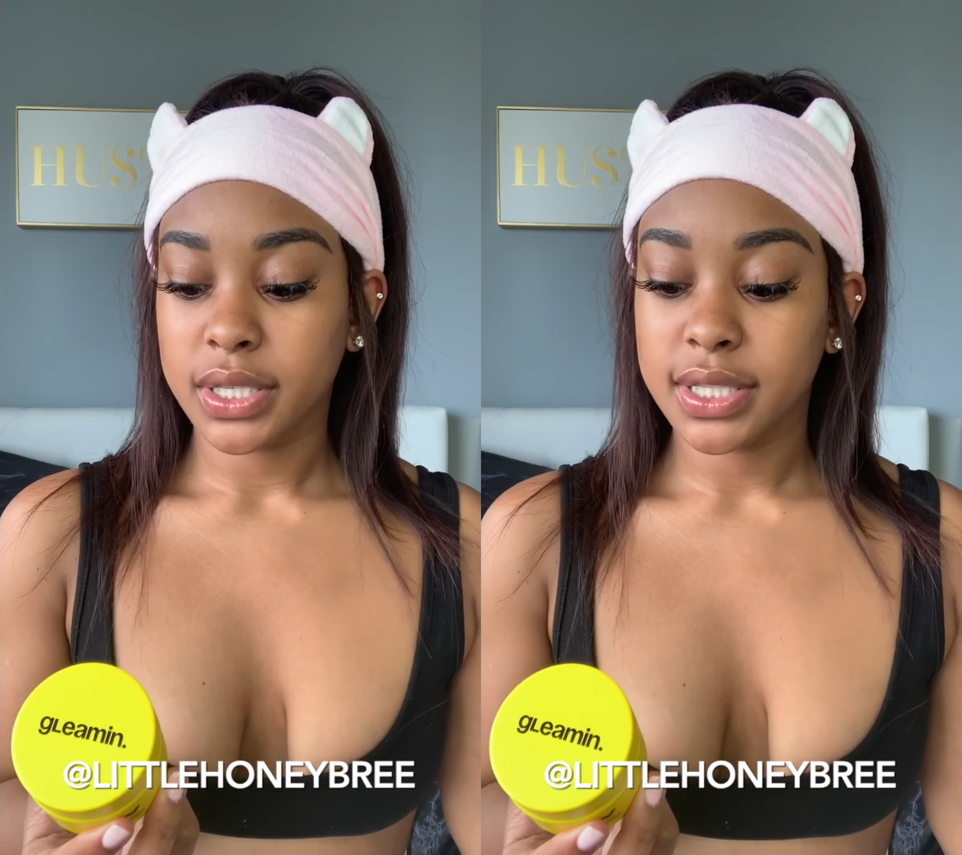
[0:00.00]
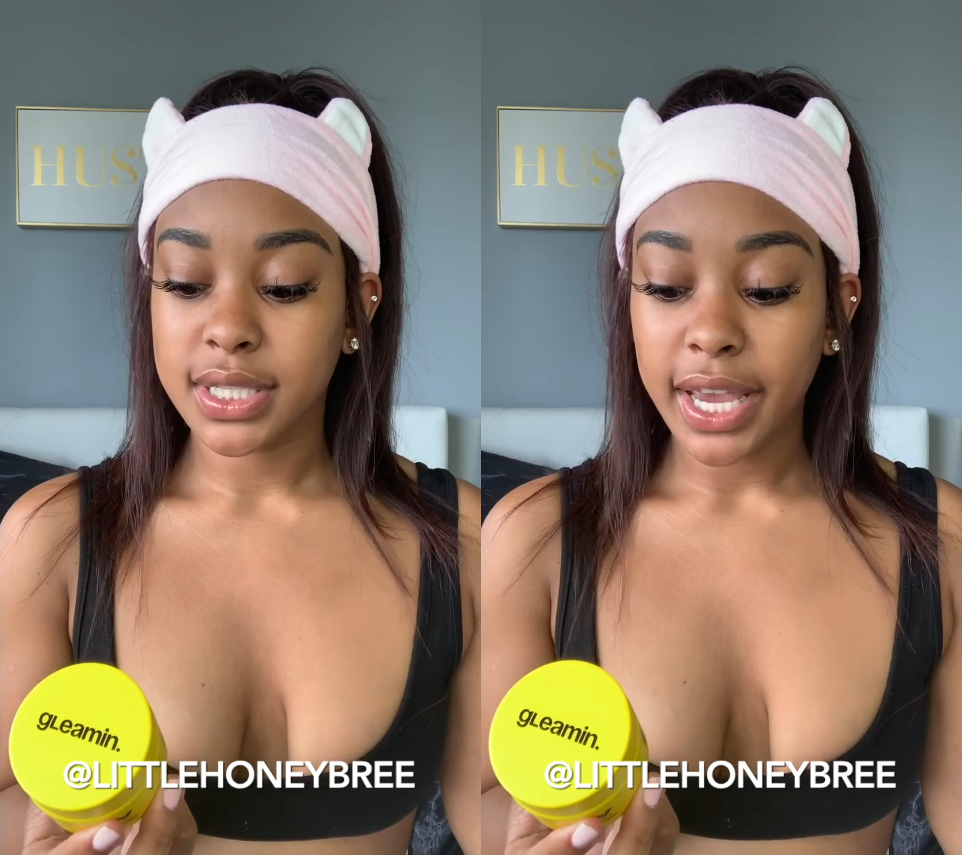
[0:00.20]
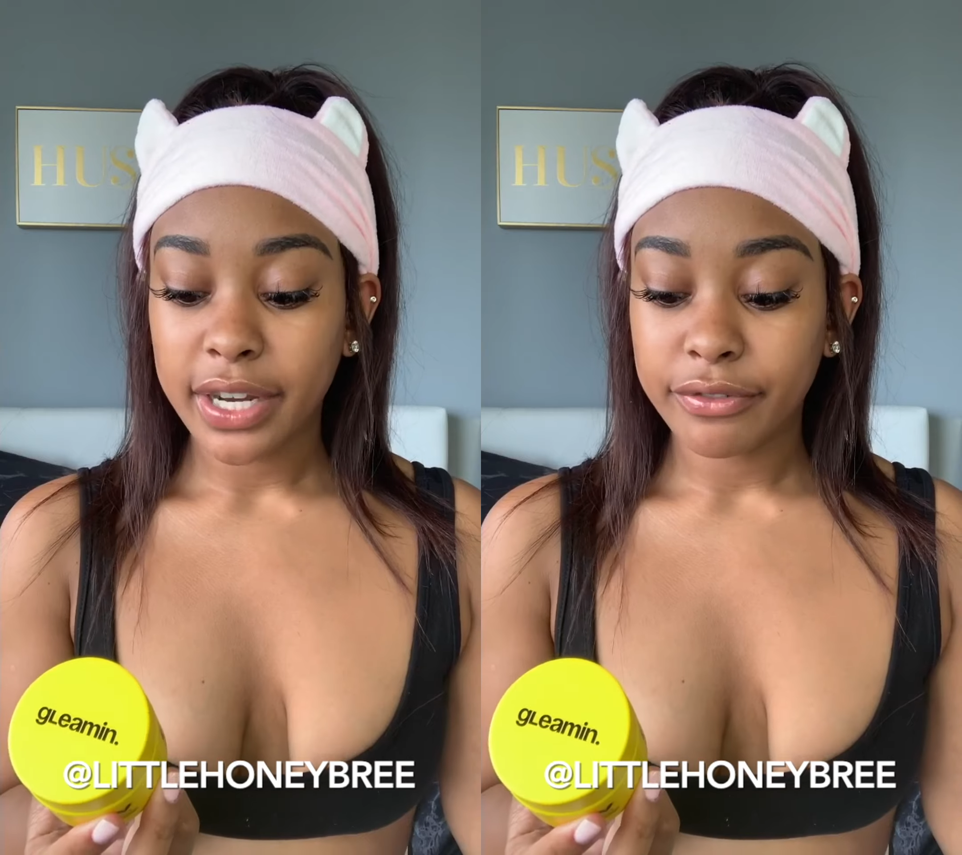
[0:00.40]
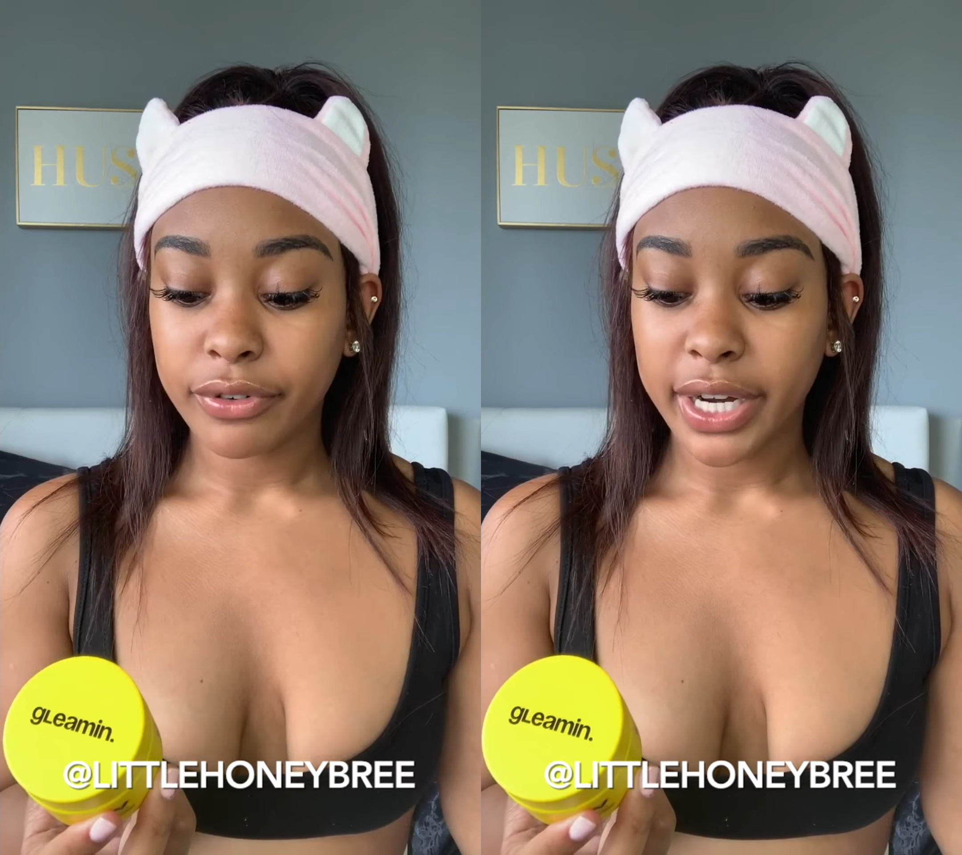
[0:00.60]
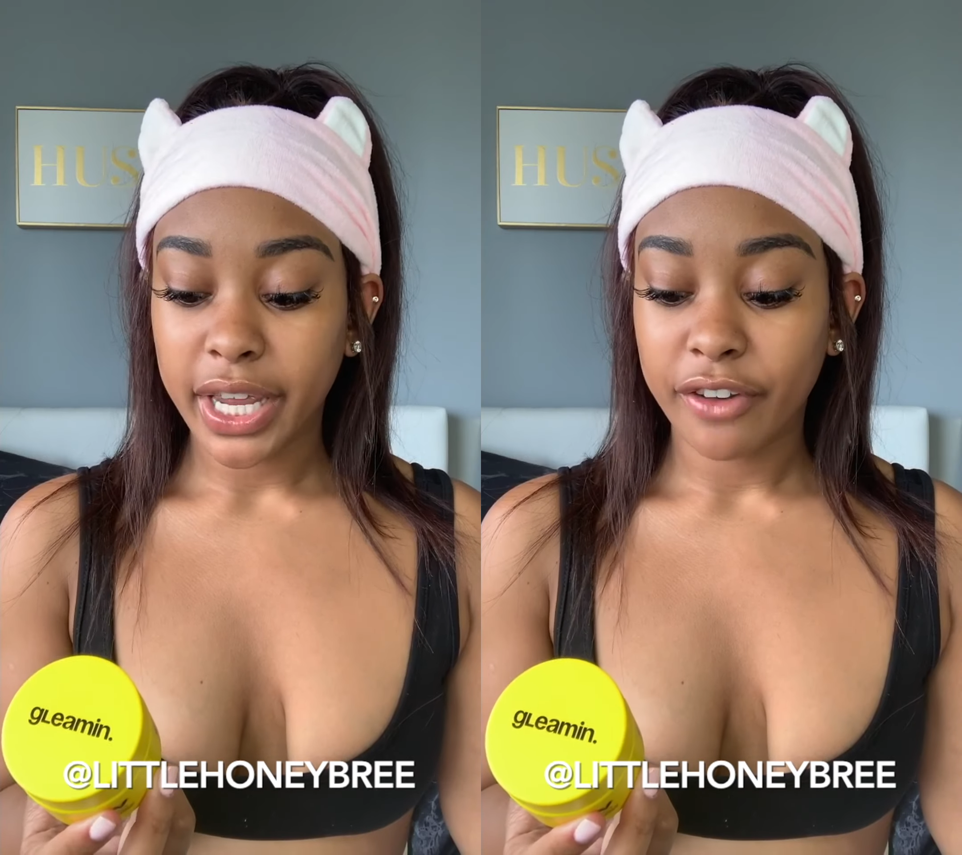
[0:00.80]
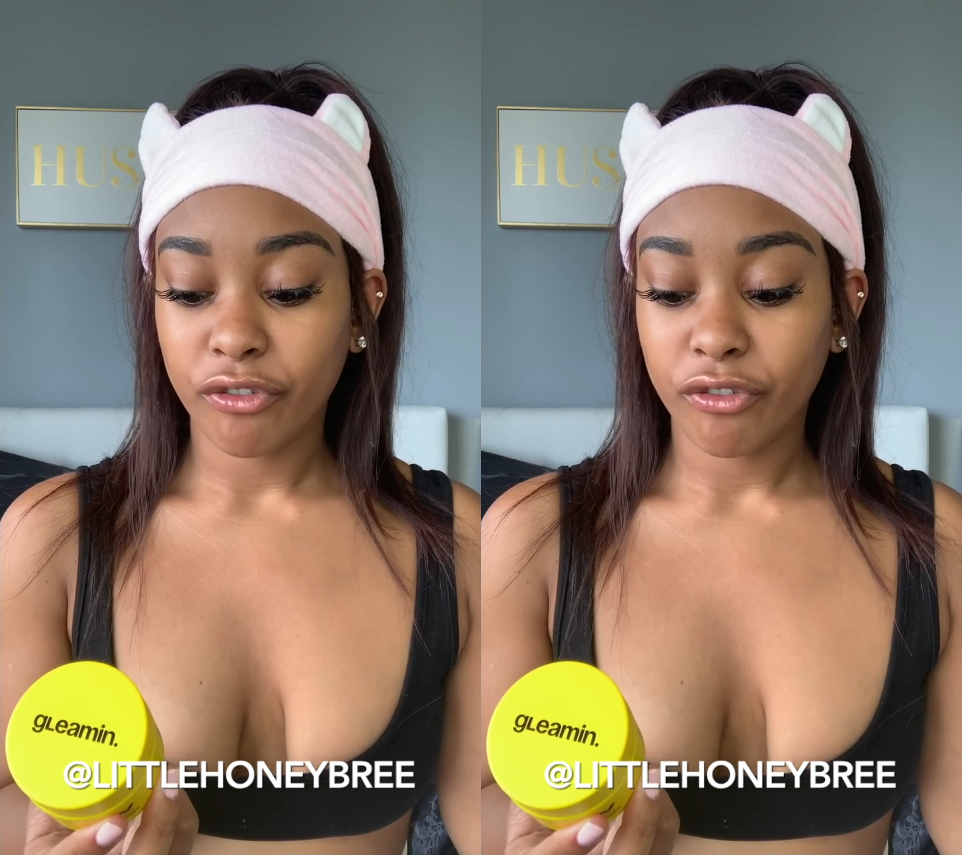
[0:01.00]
stain-free and